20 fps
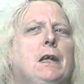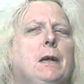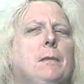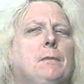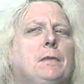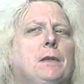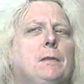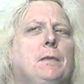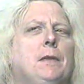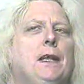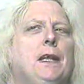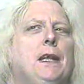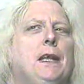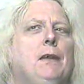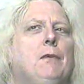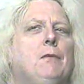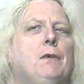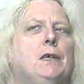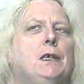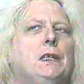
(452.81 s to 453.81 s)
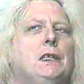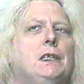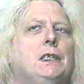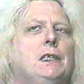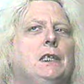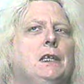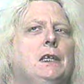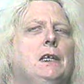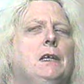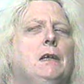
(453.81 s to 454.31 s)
come to be was